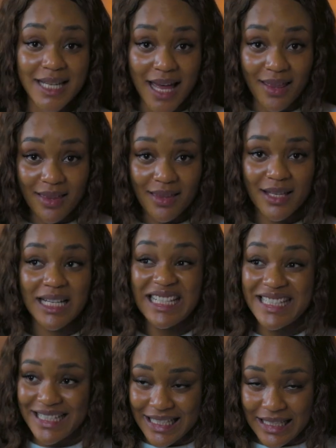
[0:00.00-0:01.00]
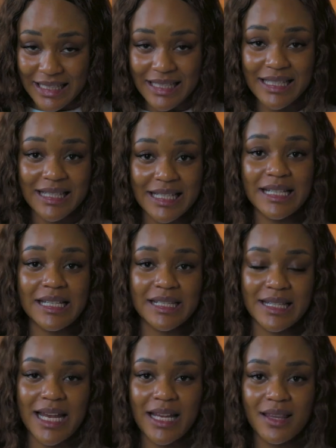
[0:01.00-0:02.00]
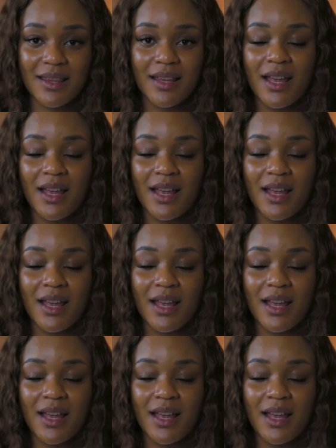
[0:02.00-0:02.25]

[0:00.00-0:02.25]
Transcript: death, in sin. Sin is death.